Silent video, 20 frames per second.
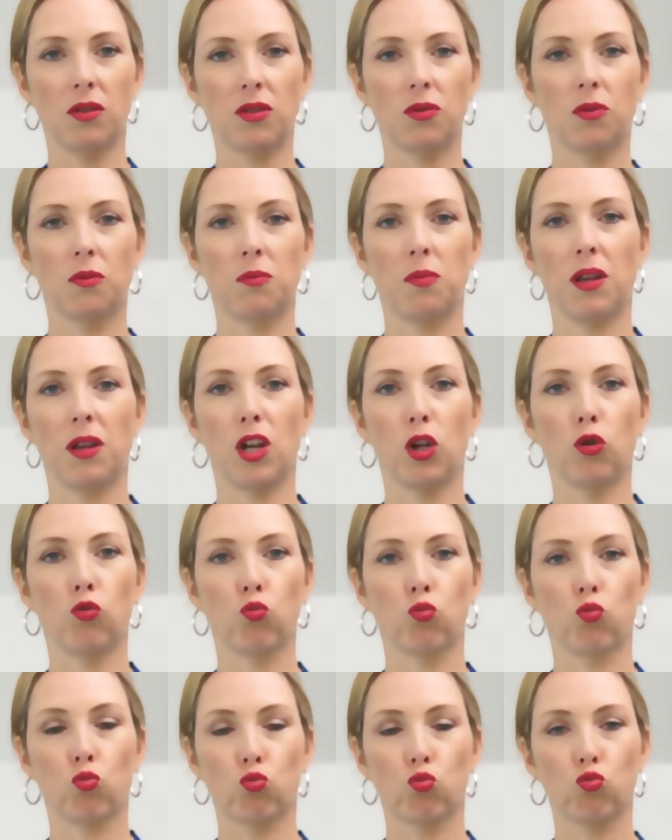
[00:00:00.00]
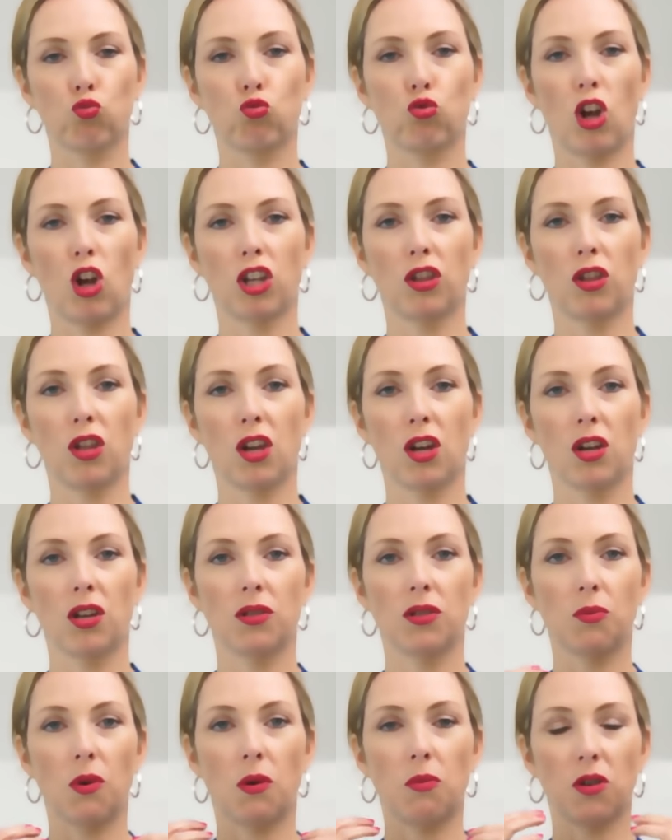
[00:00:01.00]
which would be like
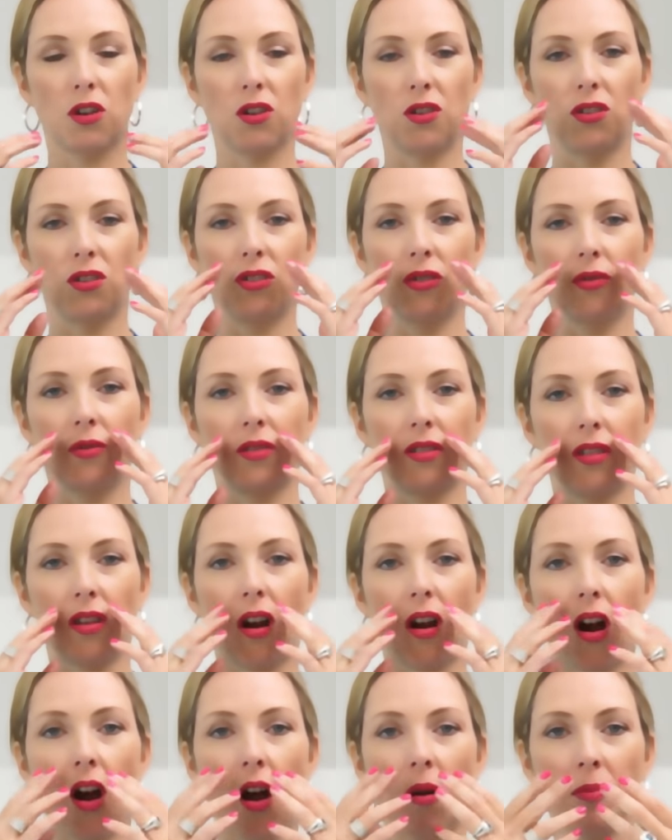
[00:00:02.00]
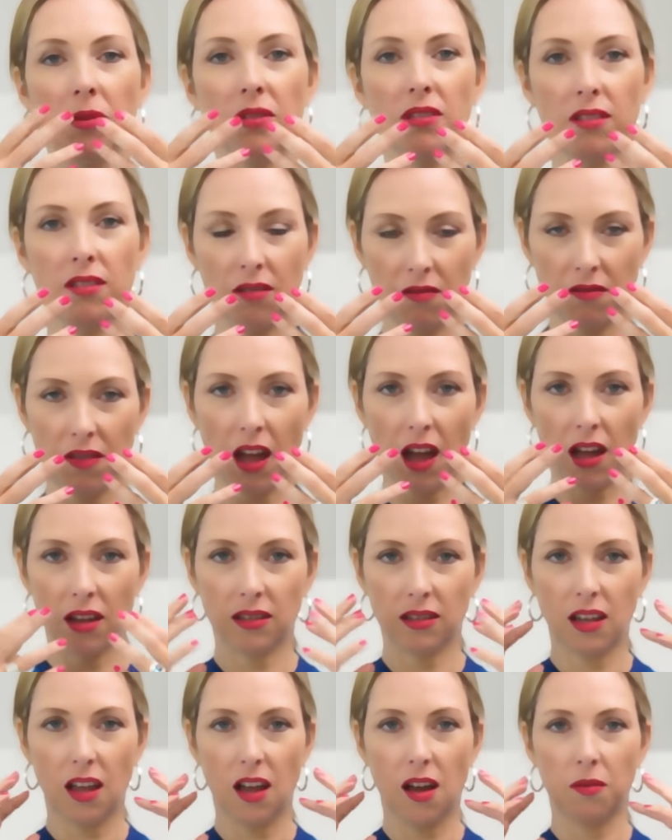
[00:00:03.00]
this. What we're going to do is the opposite of
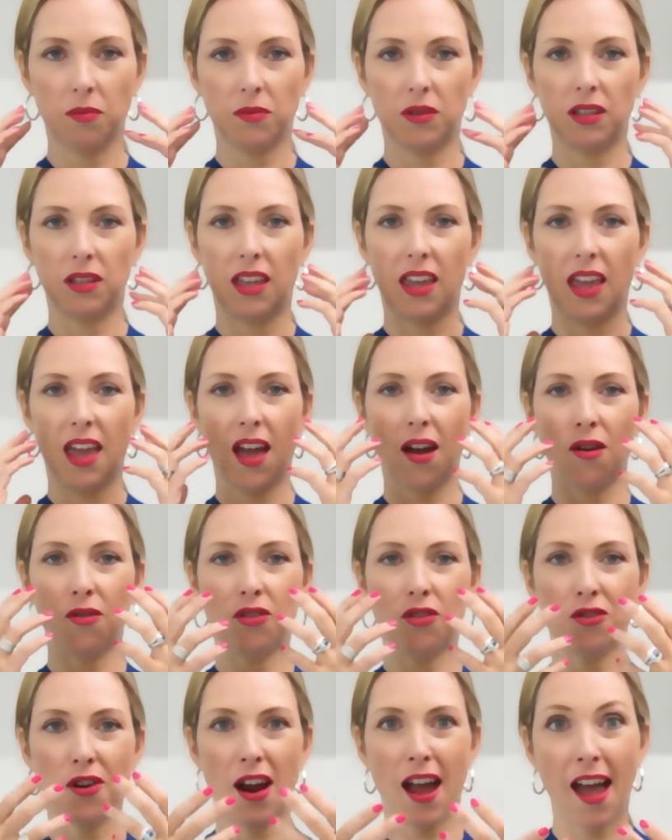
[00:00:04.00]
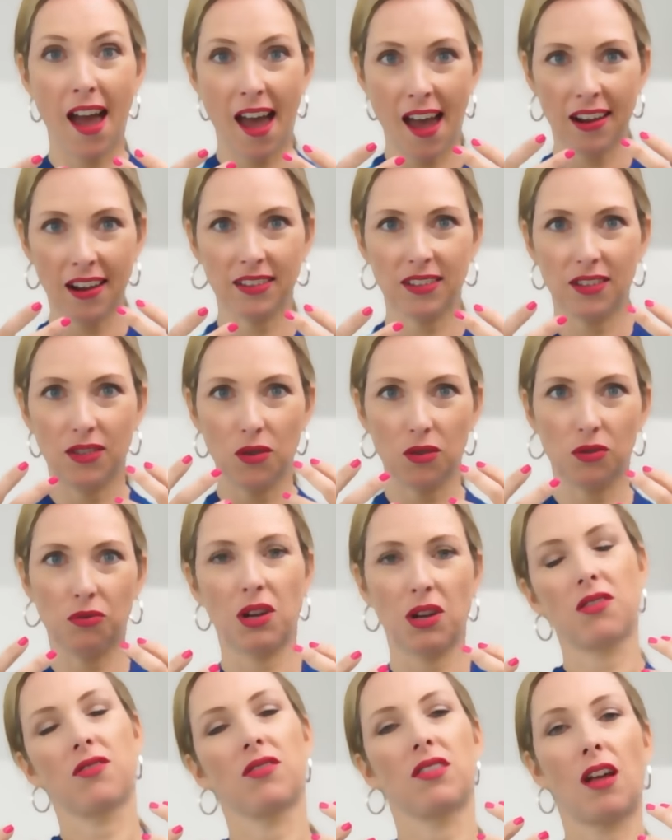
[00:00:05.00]
that to help to counteract those
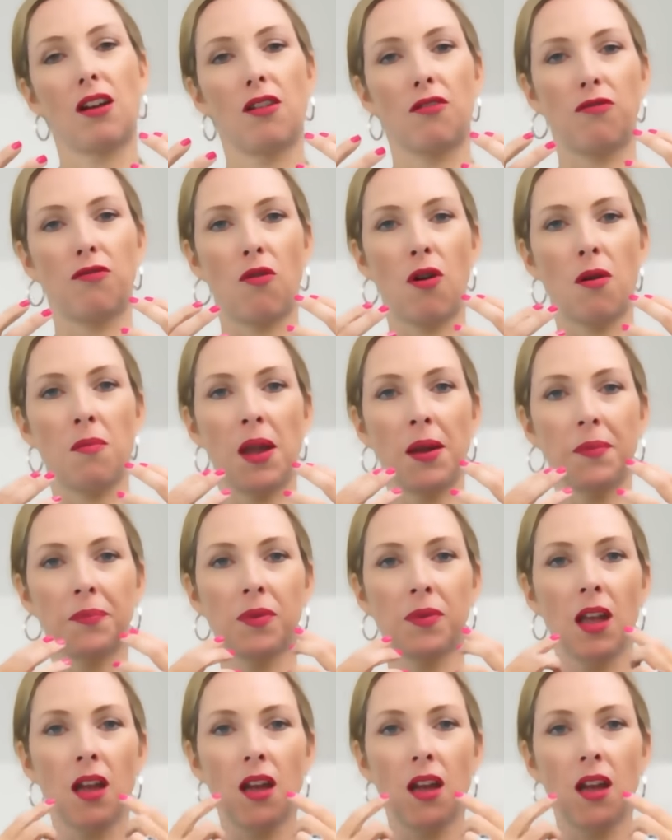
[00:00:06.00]
wrinkles that are forming.